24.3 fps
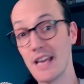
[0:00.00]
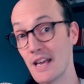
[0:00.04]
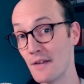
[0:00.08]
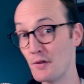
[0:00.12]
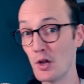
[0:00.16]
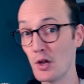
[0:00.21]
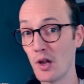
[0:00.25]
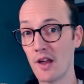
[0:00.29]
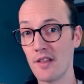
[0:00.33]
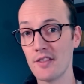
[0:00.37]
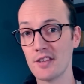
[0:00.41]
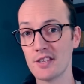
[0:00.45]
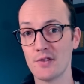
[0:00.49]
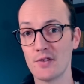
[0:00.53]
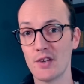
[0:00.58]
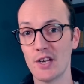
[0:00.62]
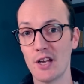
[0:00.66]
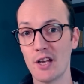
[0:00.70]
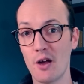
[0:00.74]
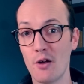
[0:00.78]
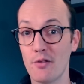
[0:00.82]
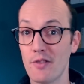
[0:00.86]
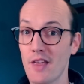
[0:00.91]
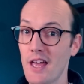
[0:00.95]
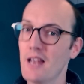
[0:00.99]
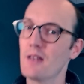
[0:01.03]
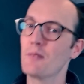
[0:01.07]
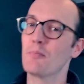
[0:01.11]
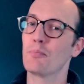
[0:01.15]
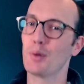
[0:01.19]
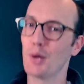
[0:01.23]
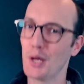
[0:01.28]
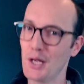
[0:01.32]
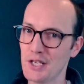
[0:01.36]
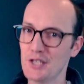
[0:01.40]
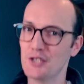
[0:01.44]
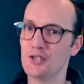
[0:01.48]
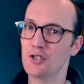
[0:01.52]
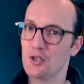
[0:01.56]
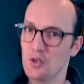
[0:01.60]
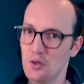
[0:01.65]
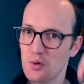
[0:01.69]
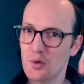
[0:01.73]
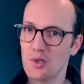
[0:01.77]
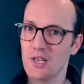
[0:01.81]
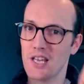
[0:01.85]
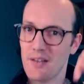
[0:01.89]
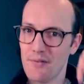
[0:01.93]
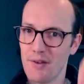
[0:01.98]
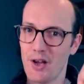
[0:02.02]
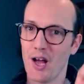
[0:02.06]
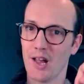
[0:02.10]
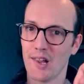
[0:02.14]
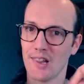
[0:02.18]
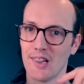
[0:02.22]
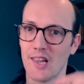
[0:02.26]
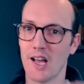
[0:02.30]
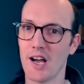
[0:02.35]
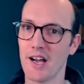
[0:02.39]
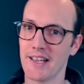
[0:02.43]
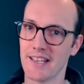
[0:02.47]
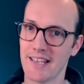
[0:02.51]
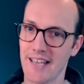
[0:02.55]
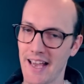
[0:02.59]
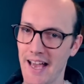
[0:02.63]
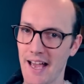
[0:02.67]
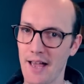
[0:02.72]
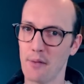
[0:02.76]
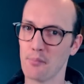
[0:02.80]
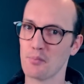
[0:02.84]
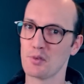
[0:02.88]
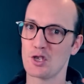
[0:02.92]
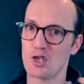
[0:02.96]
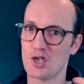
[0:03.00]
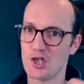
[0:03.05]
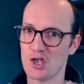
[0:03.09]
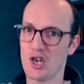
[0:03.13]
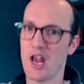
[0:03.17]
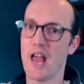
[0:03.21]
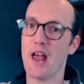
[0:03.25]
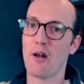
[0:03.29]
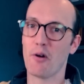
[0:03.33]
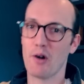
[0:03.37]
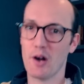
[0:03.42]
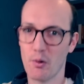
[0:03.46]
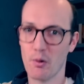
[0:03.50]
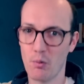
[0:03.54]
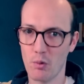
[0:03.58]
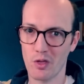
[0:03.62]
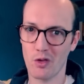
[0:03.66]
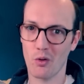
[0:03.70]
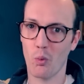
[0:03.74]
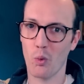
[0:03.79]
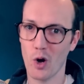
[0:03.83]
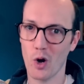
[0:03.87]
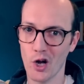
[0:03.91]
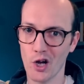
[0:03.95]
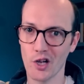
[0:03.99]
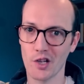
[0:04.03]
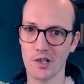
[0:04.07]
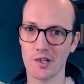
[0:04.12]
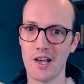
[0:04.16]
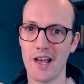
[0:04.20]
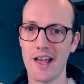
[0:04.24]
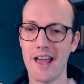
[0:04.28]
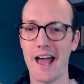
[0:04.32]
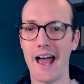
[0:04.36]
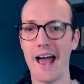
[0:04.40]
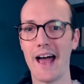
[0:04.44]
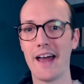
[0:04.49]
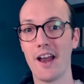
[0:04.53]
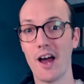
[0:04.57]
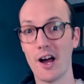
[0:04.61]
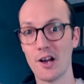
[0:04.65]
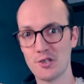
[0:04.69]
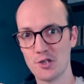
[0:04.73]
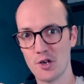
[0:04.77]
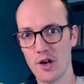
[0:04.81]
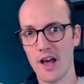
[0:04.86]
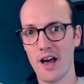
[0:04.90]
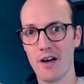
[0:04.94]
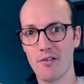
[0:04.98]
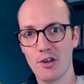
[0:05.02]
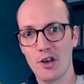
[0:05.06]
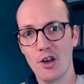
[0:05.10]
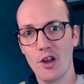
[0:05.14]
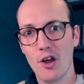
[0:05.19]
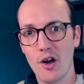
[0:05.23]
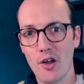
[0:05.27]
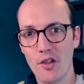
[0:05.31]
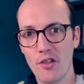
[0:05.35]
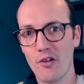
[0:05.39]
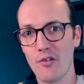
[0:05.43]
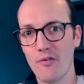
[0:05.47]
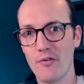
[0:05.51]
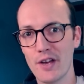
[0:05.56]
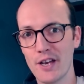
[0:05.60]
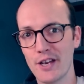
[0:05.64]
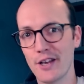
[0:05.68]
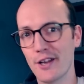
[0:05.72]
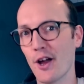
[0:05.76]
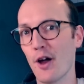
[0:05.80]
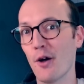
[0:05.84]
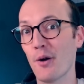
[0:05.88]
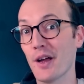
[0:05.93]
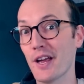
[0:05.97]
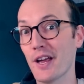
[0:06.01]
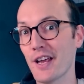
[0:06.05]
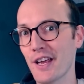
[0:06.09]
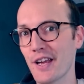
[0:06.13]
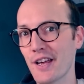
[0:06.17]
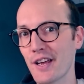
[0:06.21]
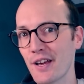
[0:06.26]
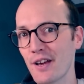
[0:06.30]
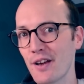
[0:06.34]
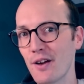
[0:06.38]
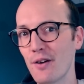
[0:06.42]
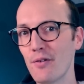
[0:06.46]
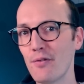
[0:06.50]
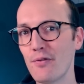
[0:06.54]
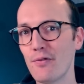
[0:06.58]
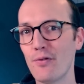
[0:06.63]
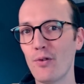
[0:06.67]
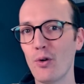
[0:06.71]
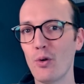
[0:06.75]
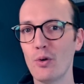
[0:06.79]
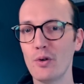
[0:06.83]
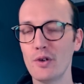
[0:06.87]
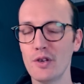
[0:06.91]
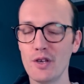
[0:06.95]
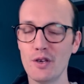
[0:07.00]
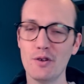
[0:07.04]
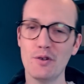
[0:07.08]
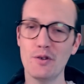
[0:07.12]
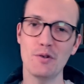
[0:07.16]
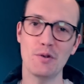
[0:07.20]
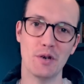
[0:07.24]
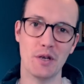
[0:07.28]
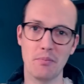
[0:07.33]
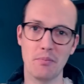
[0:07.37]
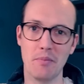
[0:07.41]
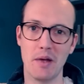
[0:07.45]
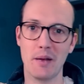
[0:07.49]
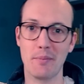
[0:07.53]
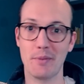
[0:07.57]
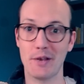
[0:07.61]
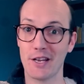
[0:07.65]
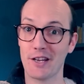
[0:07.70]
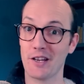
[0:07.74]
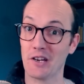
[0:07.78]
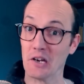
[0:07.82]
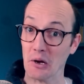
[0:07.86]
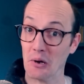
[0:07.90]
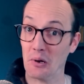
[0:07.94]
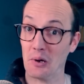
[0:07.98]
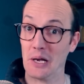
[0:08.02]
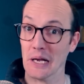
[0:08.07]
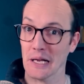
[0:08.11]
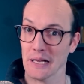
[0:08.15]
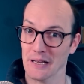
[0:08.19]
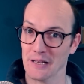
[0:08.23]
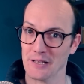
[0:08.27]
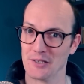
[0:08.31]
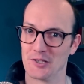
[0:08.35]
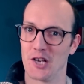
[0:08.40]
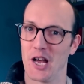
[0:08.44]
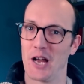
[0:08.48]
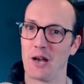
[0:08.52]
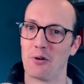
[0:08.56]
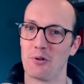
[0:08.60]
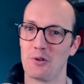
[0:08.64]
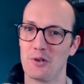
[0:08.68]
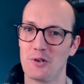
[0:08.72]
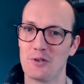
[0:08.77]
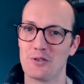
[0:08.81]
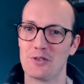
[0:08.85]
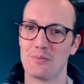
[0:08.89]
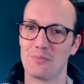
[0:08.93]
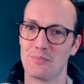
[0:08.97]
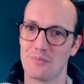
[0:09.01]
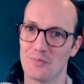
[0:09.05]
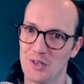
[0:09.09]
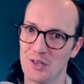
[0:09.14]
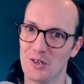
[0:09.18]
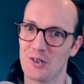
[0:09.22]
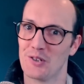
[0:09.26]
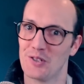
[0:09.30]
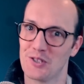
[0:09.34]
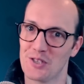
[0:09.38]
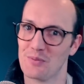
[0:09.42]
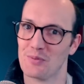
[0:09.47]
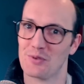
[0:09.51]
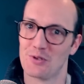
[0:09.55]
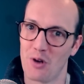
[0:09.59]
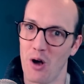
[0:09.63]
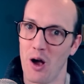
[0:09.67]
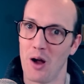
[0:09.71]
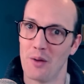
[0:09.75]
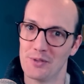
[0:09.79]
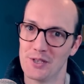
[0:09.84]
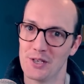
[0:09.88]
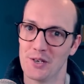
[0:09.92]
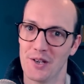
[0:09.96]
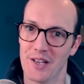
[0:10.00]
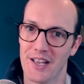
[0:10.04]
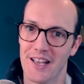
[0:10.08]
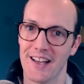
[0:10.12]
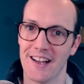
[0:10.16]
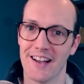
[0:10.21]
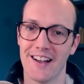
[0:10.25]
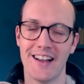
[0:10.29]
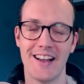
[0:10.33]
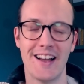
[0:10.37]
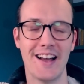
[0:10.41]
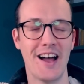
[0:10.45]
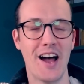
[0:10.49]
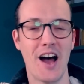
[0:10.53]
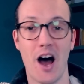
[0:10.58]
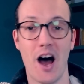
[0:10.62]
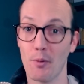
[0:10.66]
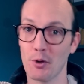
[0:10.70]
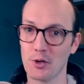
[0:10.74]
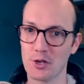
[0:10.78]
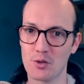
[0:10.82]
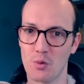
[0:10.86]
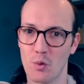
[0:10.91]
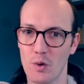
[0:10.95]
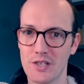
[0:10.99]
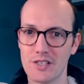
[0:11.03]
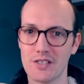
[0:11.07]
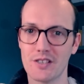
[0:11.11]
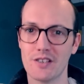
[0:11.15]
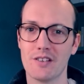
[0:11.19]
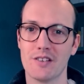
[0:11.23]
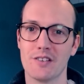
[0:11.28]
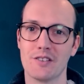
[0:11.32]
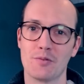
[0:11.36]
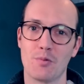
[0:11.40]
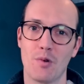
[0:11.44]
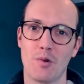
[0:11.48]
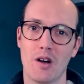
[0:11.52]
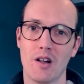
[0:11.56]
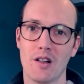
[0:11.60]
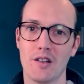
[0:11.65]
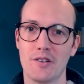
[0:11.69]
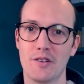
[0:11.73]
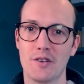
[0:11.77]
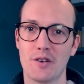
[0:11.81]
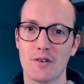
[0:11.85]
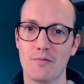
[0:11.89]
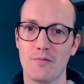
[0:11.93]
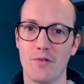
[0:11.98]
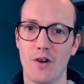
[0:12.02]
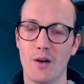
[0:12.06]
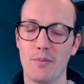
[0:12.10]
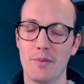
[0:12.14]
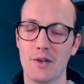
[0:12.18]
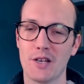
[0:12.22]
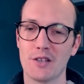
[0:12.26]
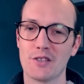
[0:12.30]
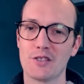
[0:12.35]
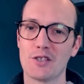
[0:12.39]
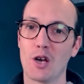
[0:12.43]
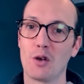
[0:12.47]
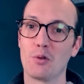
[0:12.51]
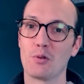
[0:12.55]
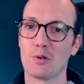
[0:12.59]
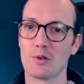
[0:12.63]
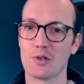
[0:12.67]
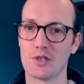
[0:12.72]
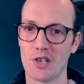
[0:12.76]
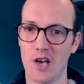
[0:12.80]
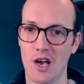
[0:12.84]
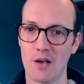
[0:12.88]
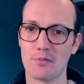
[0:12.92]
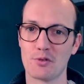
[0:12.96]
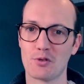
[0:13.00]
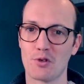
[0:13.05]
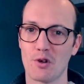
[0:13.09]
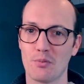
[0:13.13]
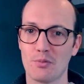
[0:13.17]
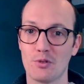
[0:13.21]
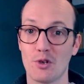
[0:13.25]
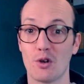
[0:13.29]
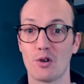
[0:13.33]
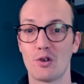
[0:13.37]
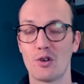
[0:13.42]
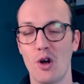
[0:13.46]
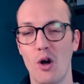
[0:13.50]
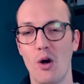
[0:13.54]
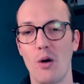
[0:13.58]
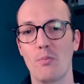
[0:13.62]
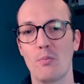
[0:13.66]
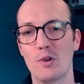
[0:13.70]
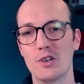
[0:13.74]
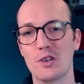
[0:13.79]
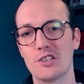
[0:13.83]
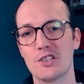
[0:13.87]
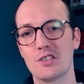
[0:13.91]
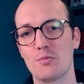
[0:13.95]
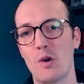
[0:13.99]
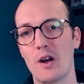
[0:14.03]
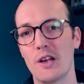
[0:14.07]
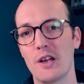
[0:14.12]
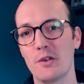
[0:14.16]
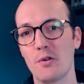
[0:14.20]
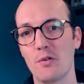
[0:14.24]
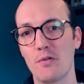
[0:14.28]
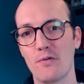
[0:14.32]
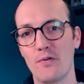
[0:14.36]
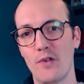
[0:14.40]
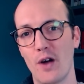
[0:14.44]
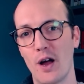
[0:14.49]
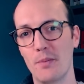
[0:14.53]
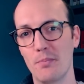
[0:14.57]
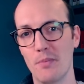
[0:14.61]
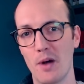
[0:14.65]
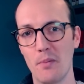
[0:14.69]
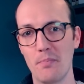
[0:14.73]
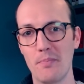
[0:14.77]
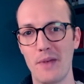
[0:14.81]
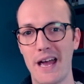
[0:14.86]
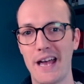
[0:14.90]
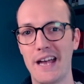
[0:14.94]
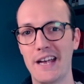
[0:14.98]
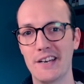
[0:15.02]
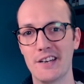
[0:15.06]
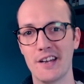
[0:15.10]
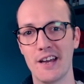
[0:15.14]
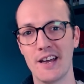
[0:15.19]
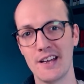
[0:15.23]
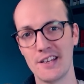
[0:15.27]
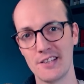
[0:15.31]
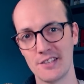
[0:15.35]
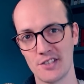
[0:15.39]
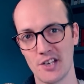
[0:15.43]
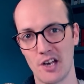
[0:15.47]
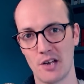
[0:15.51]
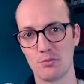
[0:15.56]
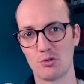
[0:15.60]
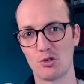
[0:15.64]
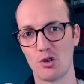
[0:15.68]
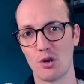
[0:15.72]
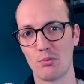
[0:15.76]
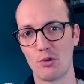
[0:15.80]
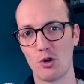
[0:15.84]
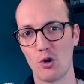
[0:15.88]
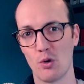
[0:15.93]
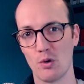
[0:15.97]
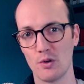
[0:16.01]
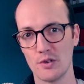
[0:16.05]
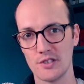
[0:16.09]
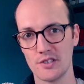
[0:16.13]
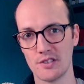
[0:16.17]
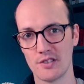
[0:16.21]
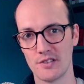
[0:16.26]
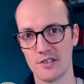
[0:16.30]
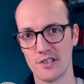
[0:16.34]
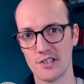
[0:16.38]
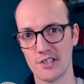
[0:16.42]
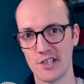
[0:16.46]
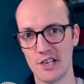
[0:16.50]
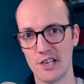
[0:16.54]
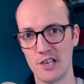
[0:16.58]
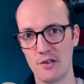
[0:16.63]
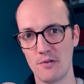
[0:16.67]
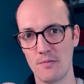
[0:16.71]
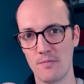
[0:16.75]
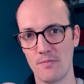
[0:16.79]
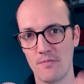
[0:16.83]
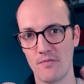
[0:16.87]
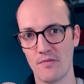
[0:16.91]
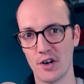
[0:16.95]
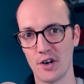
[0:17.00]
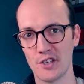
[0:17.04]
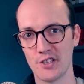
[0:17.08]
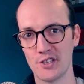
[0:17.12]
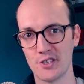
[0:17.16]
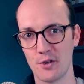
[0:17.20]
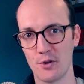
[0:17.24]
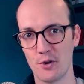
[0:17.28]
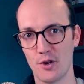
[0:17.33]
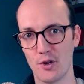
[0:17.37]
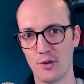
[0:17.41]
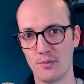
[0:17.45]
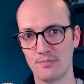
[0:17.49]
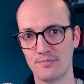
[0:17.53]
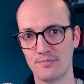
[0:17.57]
If you like this video, then please do give it a like. It helps share it with the world. And I should have another video here for you, maybe, you know, a little channel you, you can subscribe to here. I'm on Twitter as well, and you can find me at total typescript dot com, which is where you'll find my paid TypeScript course. See you very soon.